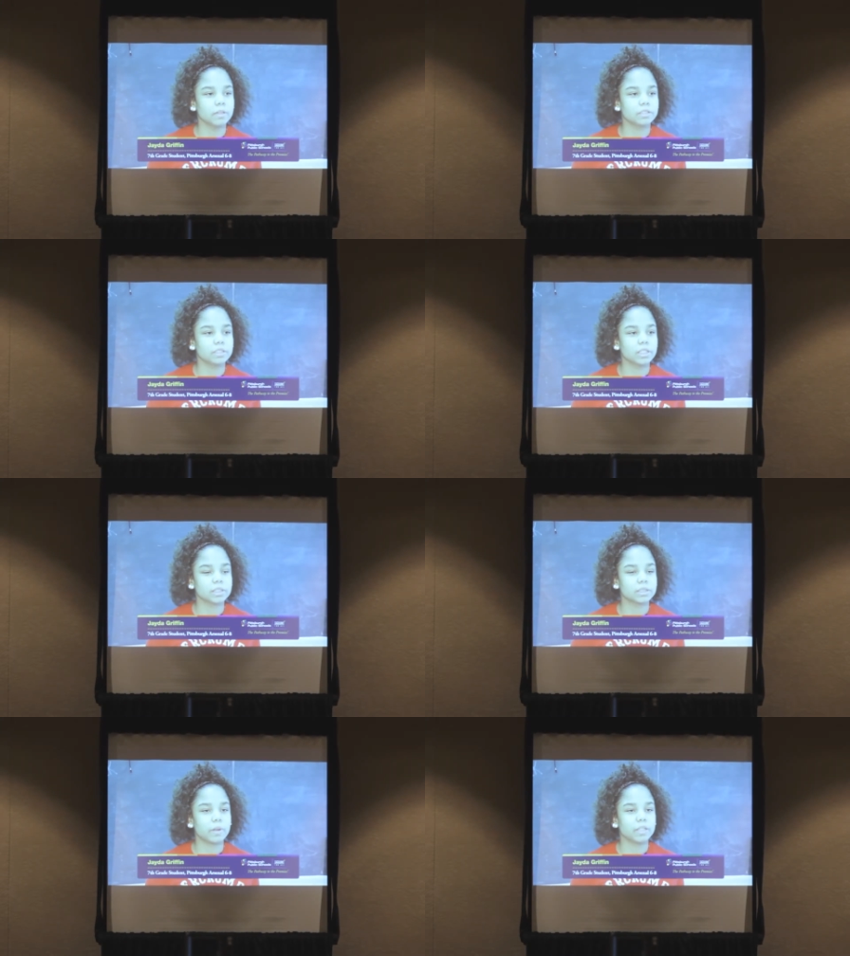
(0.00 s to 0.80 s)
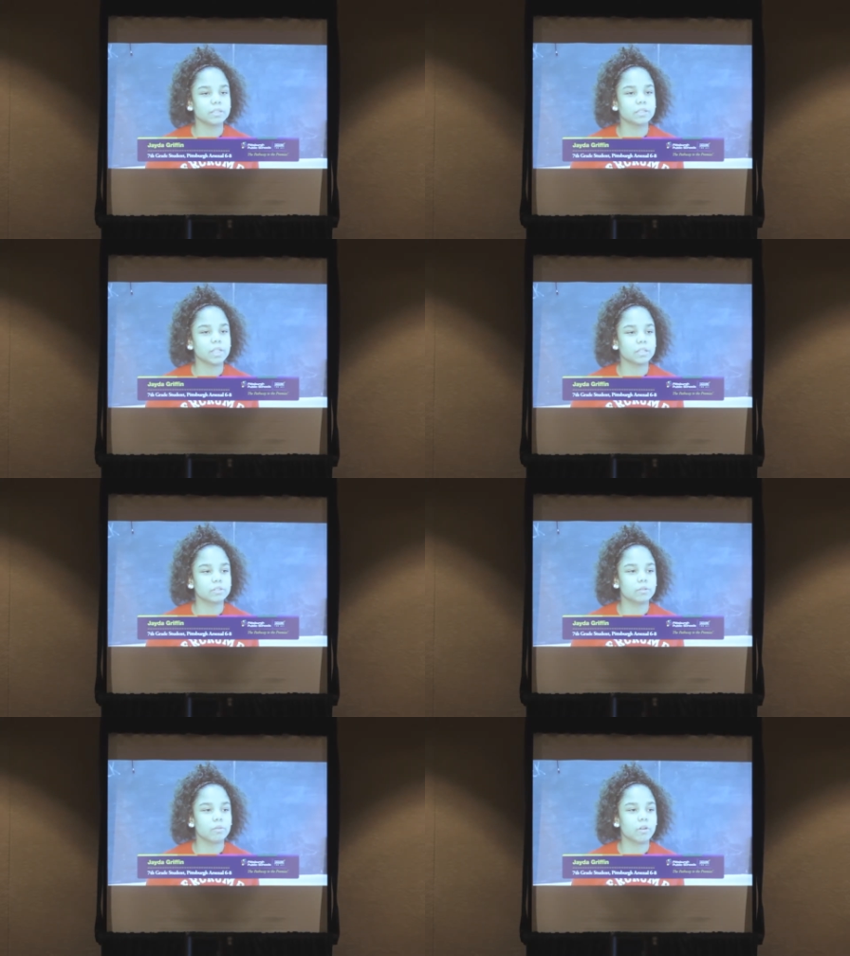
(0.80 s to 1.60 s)
uh, she explains
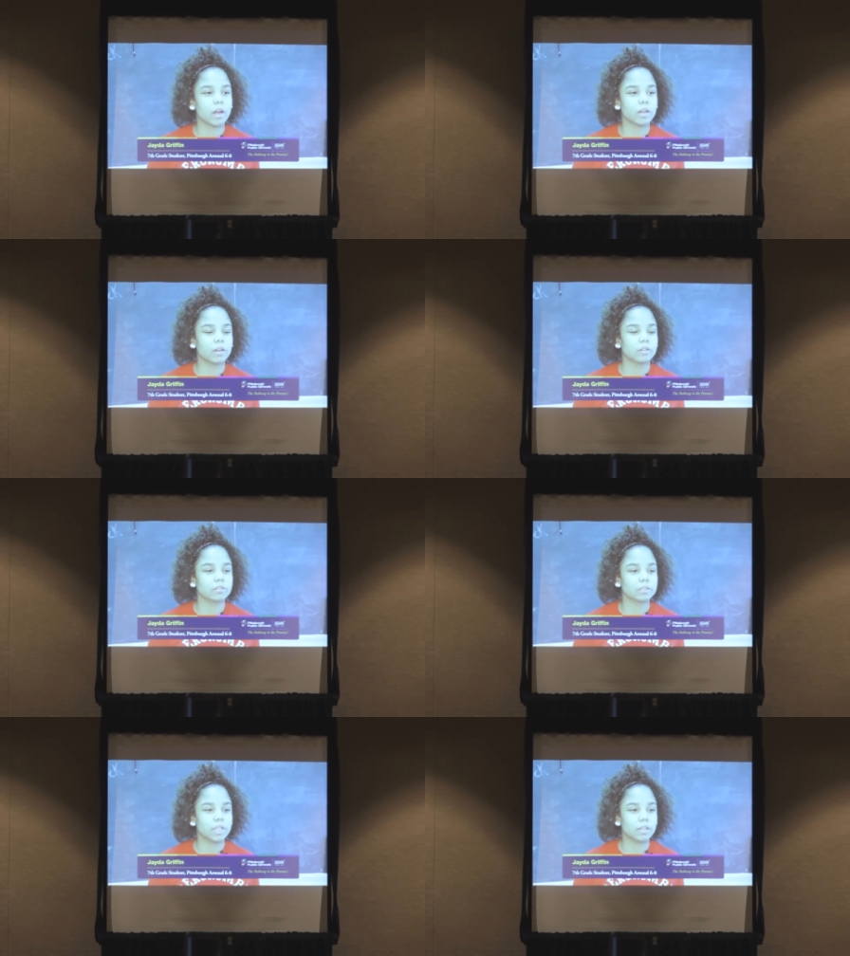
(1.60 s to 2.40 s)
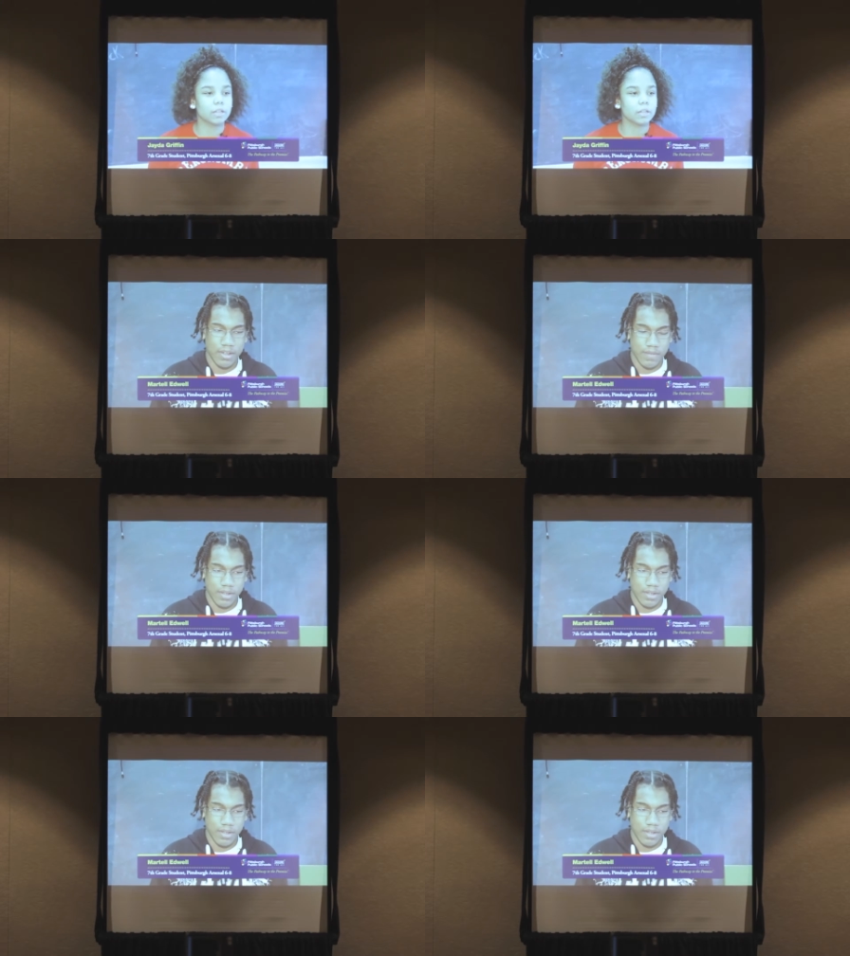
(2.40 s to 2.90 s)
things to where I can understand it.